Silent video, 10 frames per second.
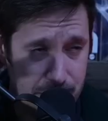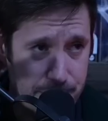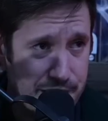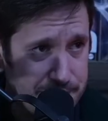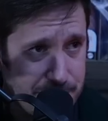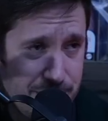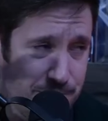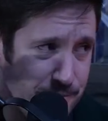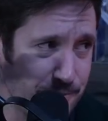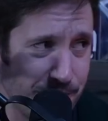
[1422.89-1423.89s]
the best
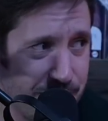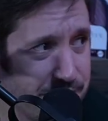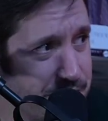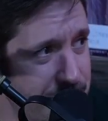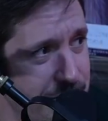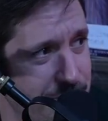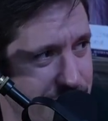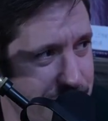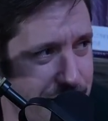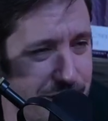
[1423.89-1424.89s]
two in whatever team
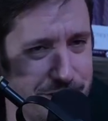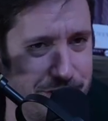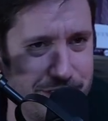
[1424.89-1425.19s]
in the country.